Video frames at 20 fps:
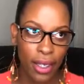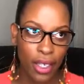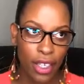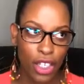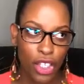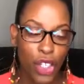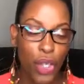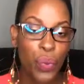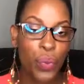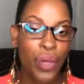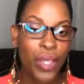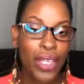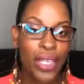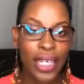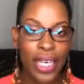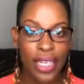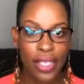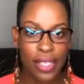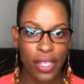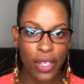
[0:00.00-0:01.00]
to really
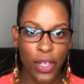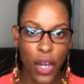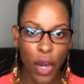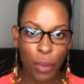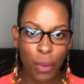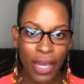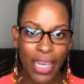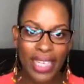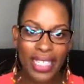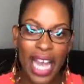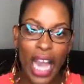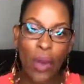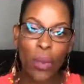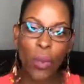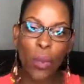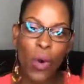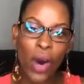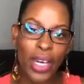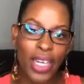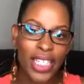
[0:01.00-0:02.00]
get to know me, because I
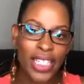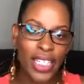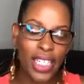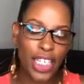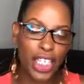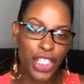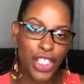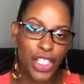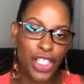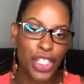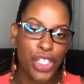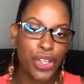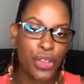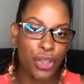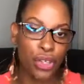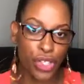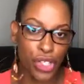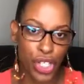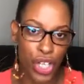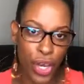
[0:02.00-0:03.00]
wanted to continue
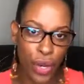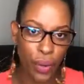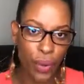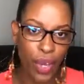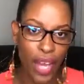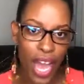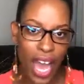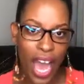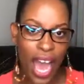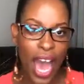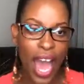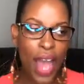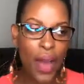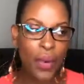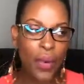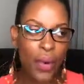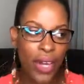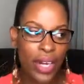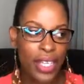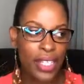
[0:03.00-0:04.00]
the show. I
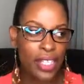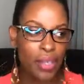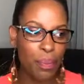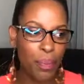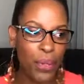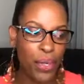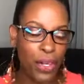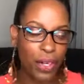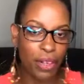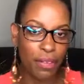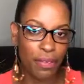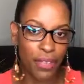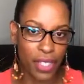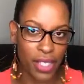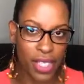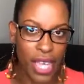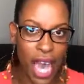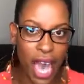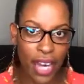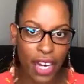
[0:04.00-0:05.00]
wanted to put on a
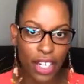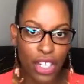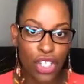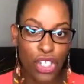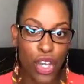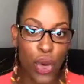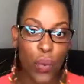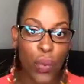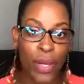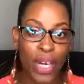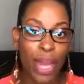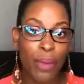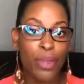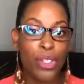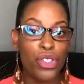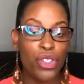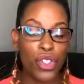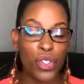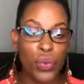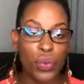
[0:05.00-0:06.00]
facade. And so what I
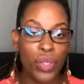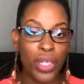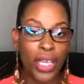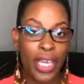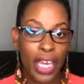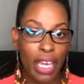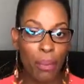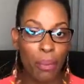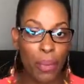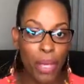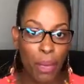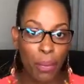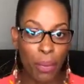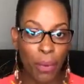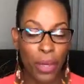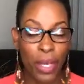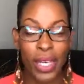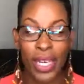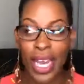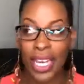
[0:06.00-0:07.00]
would do would keep
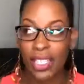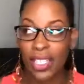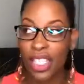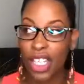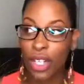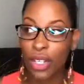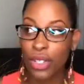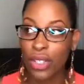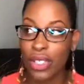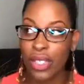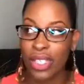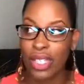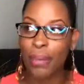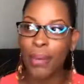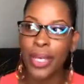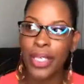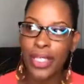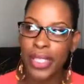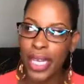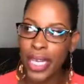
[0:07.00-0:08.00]
people, and I still to some
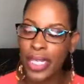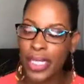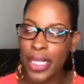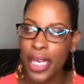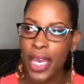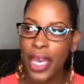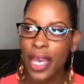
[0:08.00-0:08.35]
extent,